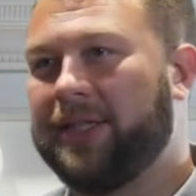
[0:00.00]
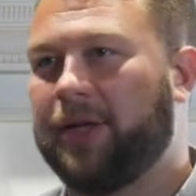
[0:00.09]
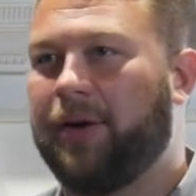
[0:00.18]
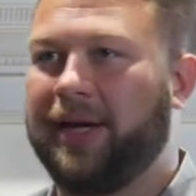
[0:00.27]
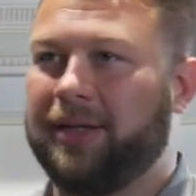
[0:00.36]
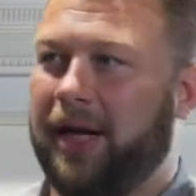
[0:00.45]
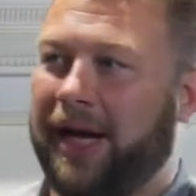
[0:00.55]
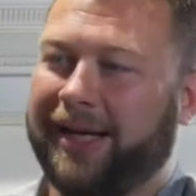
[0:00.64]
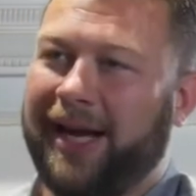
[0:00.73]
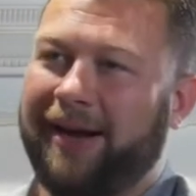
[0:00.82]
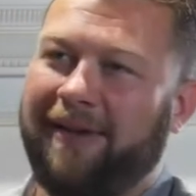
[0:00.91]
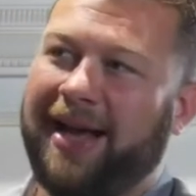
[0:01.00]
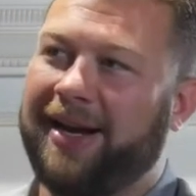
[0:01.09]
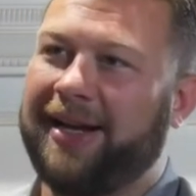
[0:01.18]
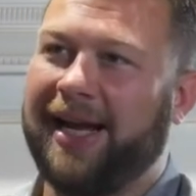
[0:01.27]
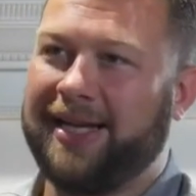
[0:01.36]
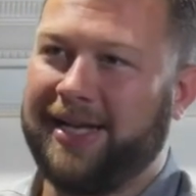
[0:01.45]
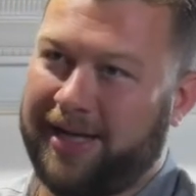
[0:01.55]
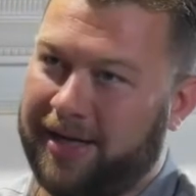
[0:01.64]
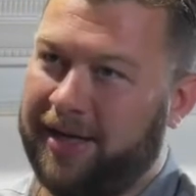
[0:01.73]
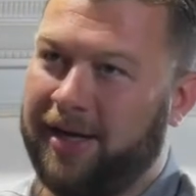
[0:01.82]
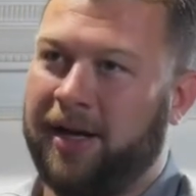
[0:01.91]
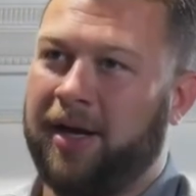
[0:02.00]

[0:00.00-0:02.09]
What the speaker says: So I kind of had an idea,